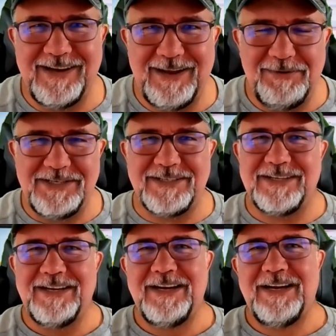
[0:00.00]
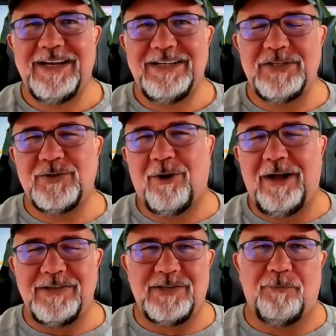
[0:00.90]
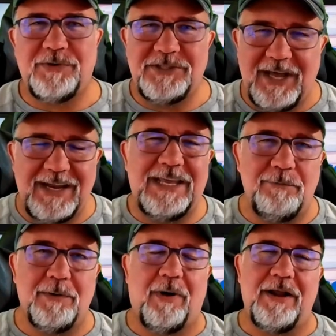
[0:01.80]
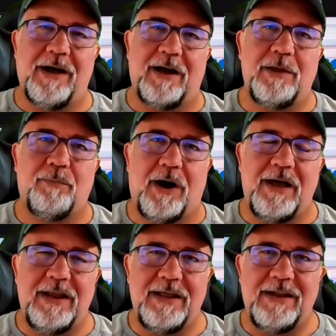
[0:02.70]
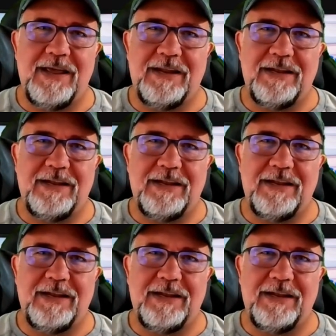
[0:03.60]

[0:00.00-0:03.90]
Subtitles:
I mean, just all kinds of stuff, but you got to keep your mind occupied. And